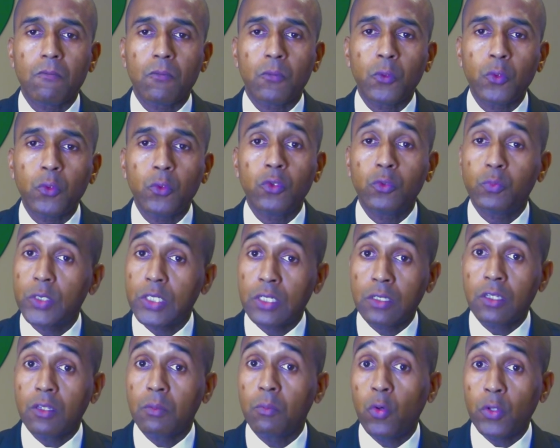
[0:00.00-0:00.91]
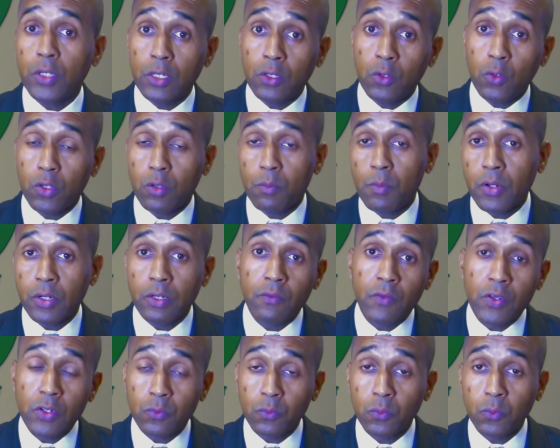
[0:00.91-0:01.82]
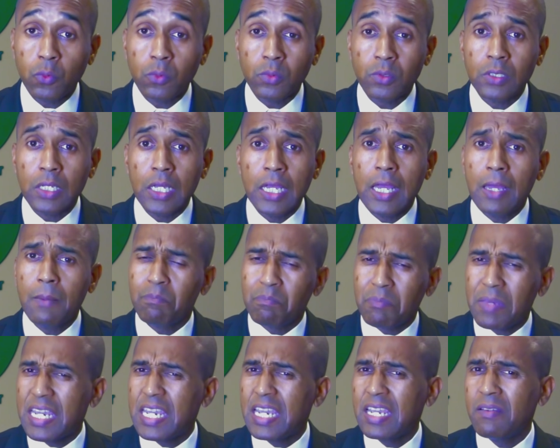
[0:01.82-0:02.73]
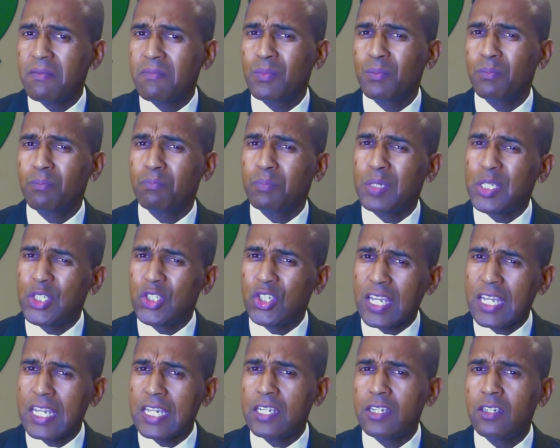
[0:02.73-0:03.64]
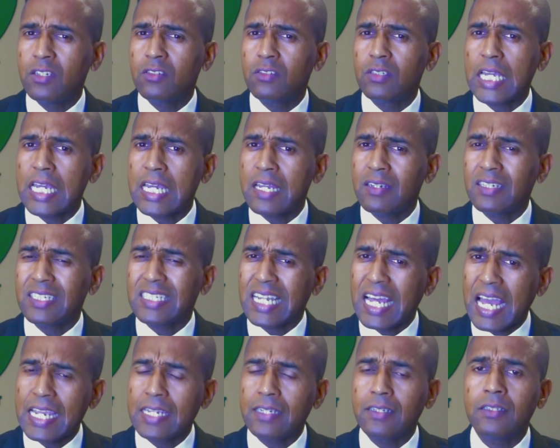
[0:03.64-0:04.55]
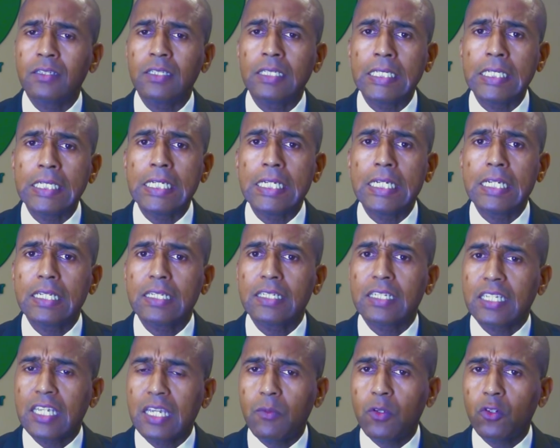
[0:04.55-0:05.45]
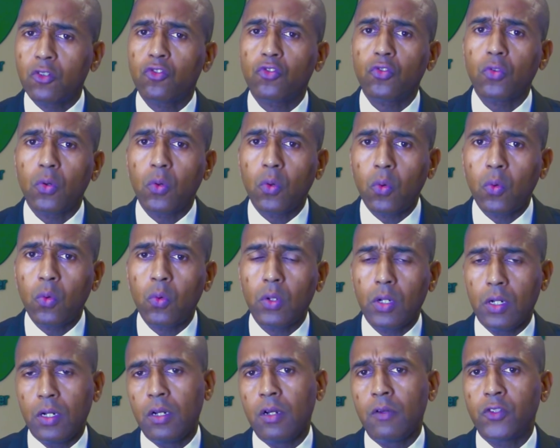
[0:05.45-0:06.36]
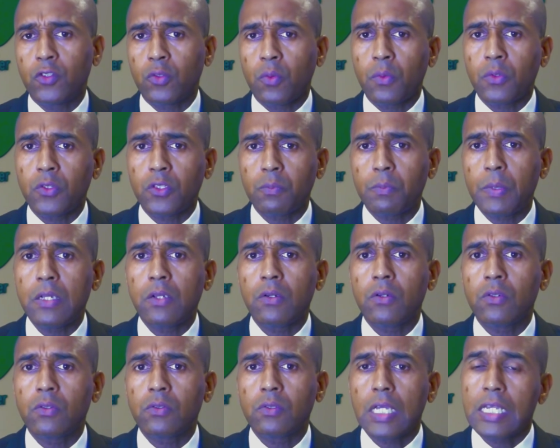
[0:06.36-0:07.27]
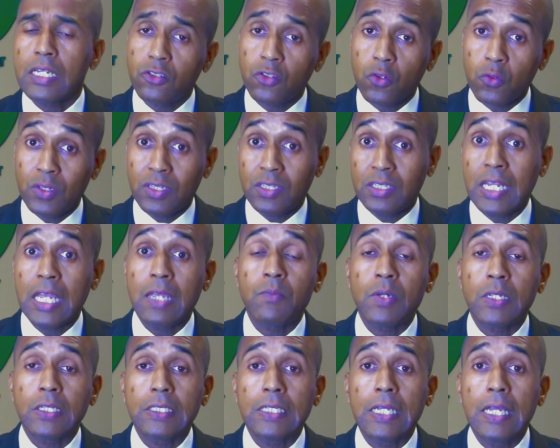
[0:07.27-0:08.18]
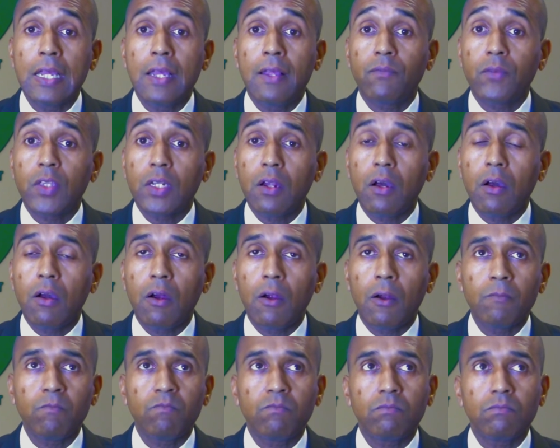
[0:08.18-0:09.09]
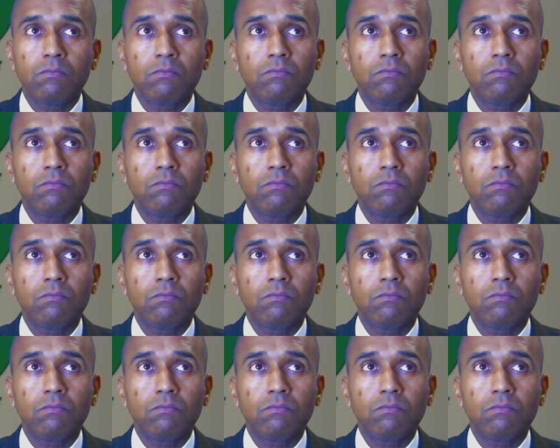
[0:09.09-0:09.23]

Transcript: rules, which are nothing more than North American Division rules, may be changed and tightened to keep control of certain speakers and certain statements that are